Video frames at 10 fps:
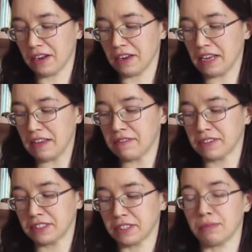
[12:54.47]
even
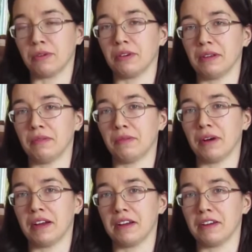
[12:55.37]
to the point
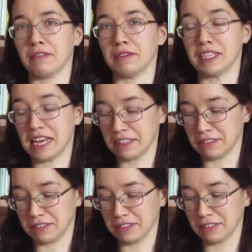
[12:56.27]
where her
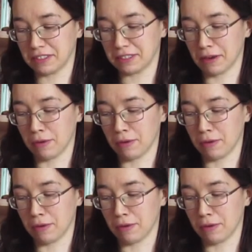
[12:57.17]
attendants